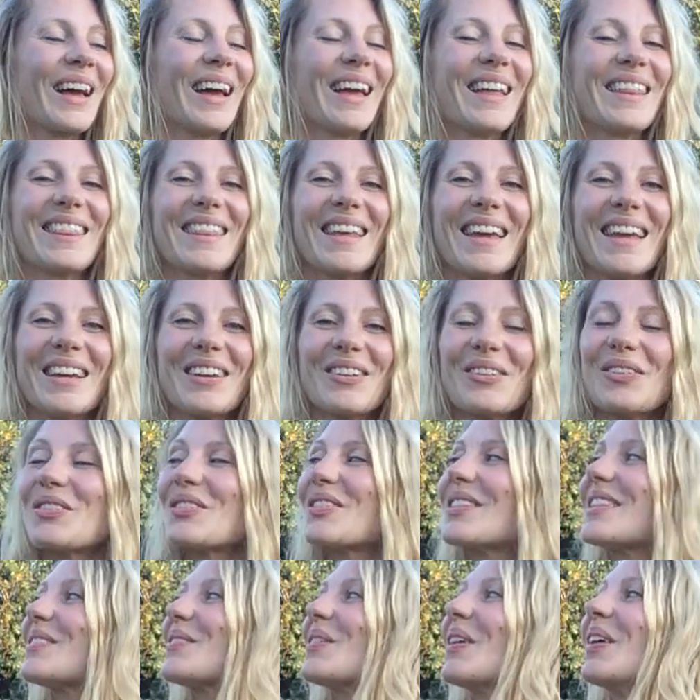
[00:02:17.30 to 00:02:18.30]
and then
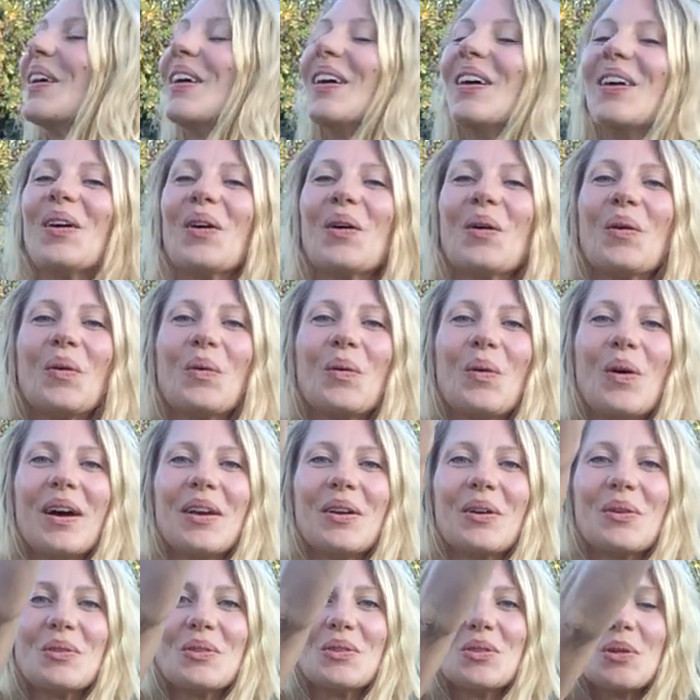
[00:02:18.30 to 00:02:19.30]
cross
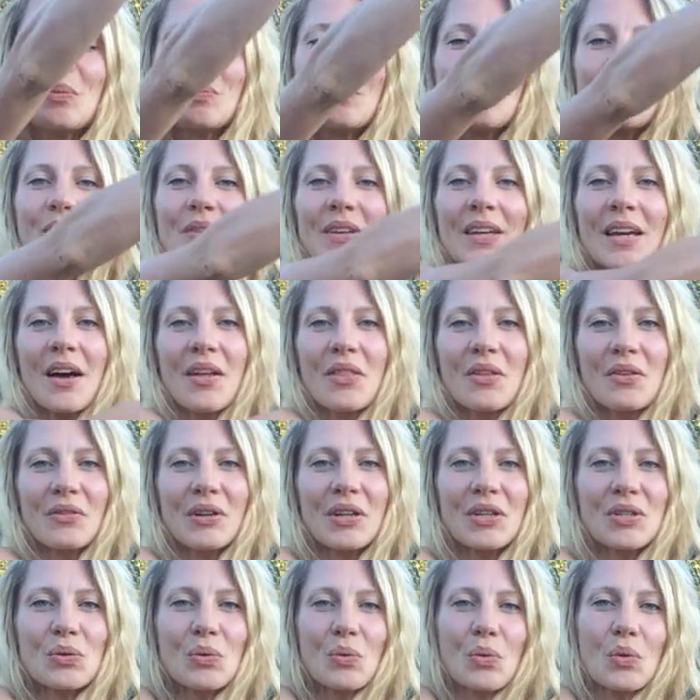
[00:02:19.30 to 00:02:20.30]
one on top of the other,
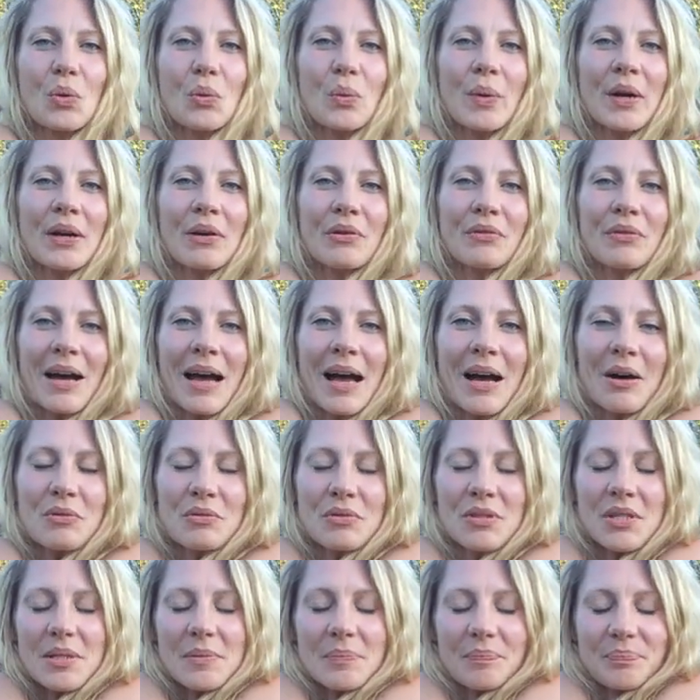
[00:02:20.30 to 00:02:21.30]
reach all the way
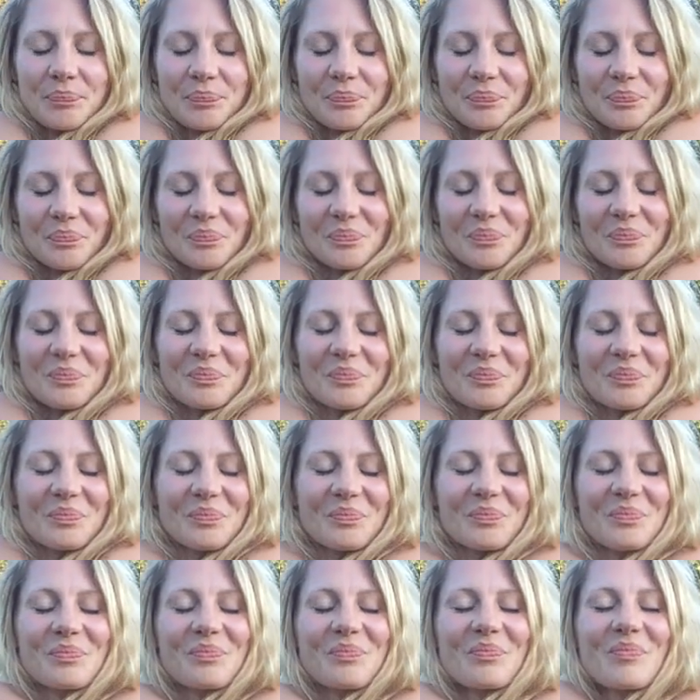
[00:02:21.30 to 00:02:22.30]
around.
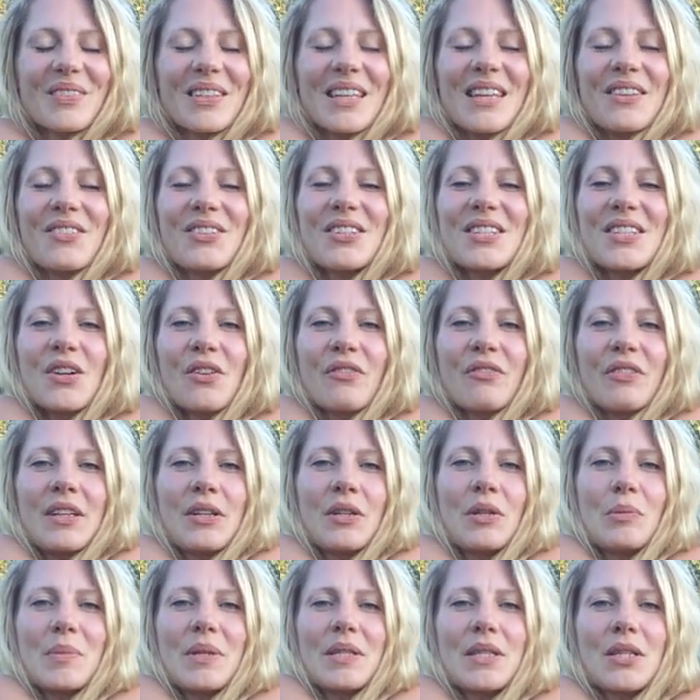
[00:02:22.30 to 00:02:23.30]
Give yourself a
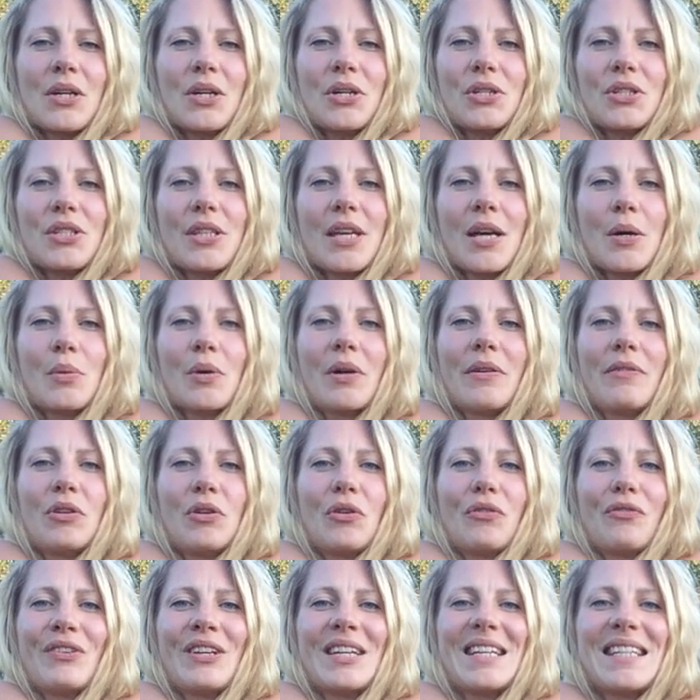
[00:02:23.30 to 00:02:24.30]
little massage there wherever
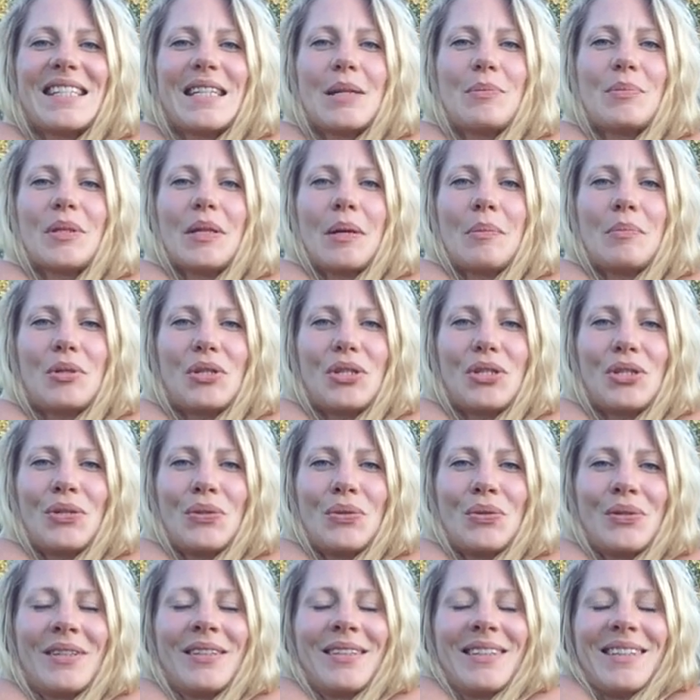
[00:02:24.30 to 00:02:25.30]
your fingertips come
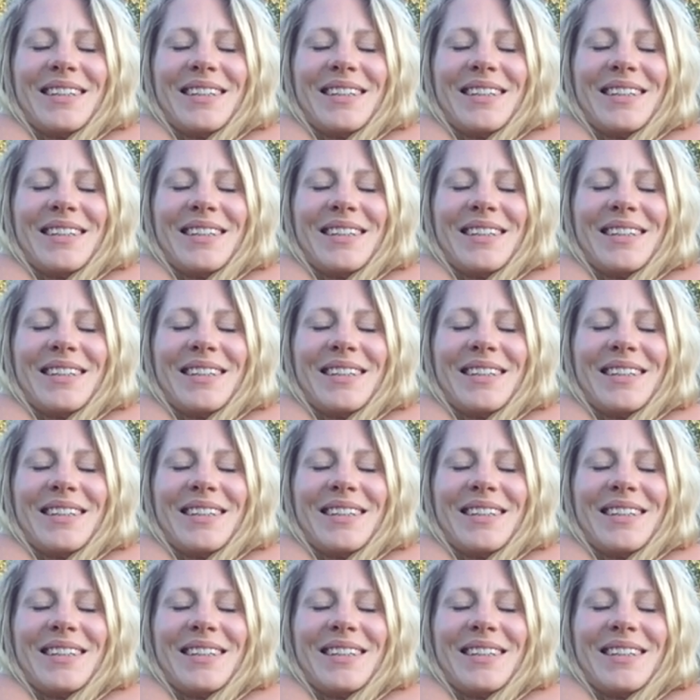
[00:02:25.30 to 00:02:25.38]
to.